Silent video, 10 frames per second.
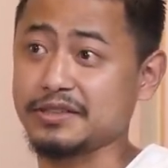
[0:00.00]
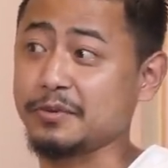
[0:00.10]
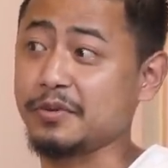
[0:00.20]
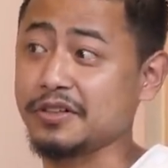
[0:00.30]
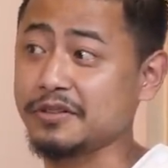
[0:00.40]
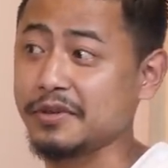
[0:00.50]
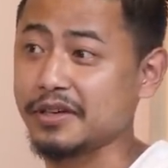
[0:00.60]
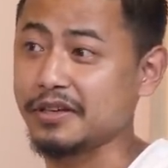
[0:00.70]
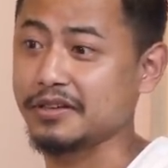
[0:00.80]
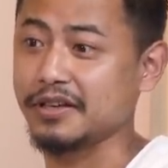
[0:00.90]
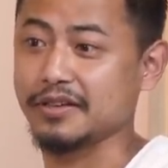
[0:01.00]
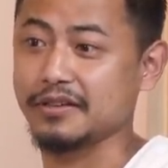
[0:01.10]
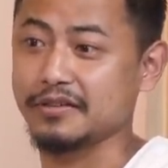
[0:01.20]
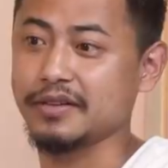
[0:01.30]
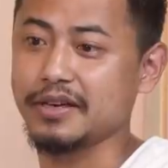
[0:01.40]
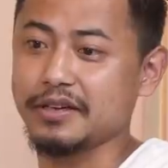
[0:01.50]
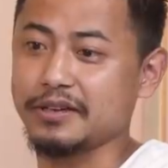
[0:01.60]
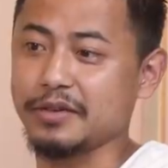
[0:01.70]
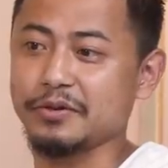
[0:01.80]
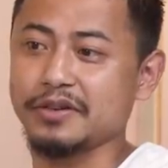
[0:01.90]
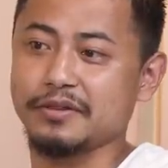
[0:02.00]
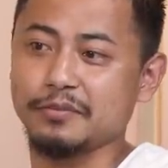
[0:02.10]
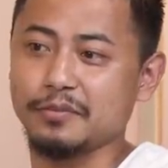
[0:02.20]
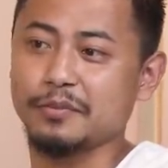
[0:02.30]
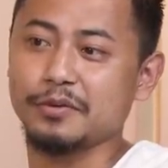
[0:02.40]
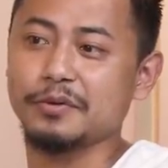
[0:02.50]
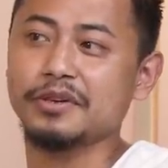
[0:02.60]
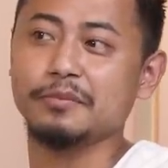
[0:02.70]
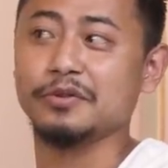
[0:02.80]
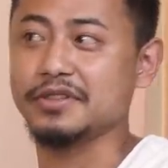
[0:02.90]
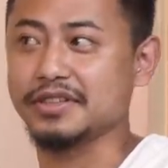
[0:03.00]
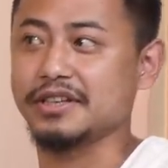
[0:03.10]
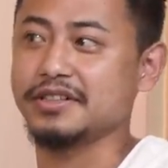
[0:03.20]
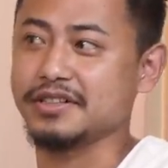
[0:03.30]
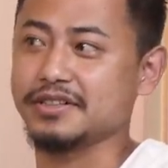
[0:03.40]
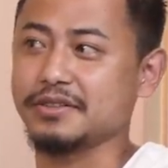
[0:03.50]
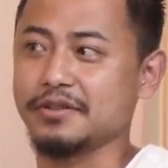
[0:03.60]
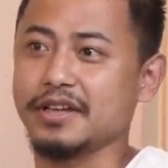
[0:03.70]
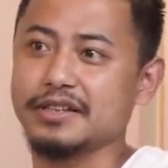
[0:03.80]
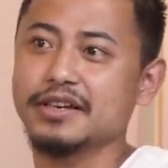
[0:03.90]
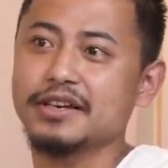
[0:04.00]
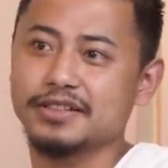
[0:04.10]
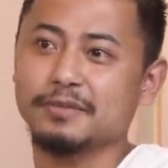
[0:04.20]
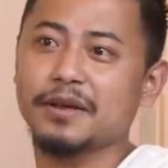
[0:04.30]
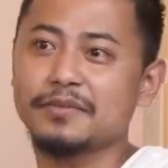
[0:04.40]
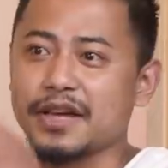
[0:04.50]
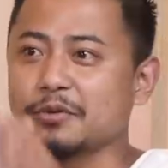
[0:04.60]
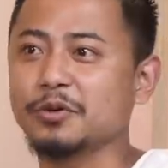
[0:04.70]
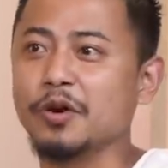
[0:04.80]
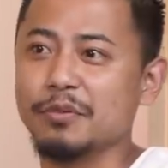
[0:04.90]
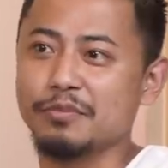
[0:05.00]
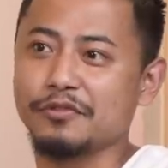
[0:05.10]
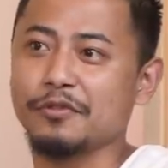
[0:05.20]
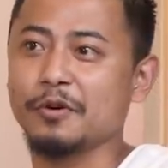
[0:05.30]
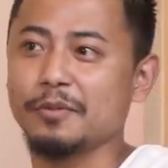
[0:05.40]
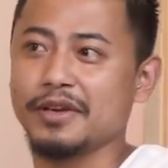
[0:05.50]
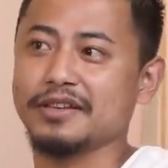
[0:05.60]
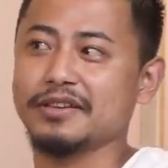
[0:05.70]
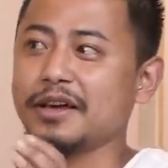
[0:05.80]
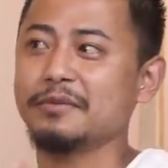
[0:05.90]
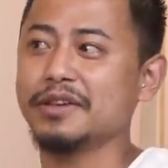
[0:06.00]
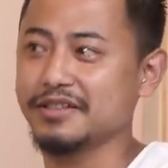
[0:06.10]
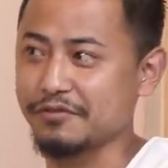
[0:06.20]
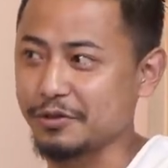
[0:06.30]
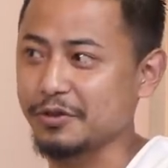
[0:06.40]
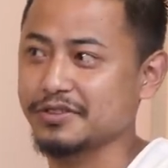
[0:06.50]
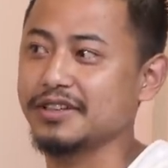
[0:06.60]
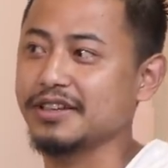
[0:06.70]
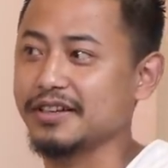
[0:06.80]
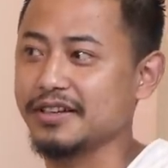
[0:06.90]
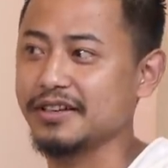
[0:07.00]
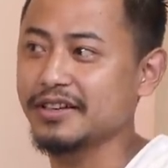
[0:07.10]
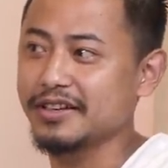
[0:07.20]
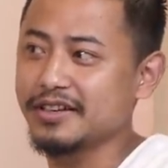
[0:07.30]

they supported me a lot and they knew that maybe music the interest as again and sometimes I would go and perform and tami videos and dikina